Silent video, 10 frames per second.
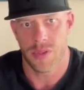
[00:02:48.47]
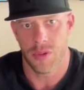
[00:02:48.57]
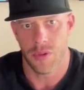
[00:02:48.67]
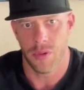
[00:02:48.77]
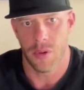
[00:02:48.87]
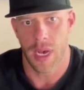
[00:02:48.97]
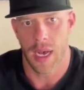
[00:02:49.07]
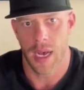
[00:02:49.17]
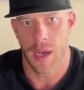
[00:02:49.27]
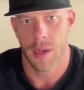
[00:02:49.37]
to
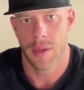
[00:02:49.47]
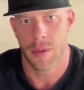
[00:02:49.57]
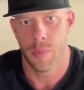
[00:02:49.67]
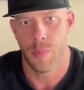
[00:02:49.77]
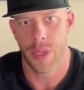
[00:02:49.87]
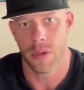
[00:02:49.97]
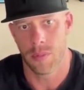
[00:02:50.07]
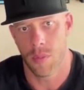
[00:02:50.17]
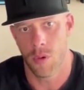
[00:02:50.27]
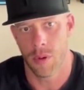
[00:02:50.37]
uh,
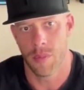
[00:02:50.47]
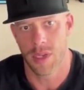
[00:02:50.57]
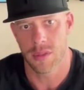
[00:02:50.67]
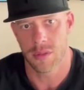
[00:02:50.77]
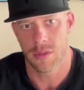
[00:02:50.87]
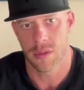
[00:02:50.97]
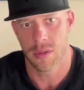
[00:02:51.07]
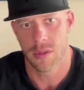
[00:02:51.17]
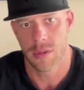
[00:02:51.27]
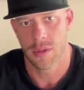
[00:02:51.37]
build more muscles,
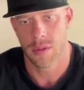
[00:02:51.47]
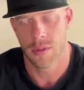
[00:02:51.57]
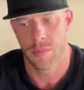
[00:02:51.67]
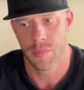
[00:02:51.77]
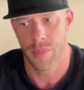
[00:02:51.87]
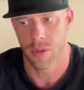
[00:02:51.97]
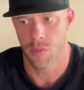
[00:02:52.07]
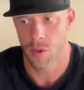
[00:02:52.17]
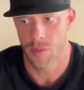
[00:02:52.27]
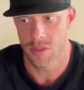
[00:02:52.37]
build
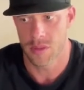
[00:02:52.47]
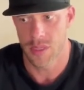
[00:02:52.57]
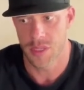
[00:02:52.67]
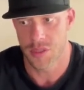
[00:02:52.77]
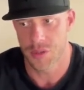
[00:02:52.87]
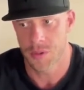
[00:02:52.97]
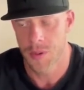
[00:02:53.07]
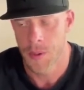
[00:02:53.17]
more muscle tissue.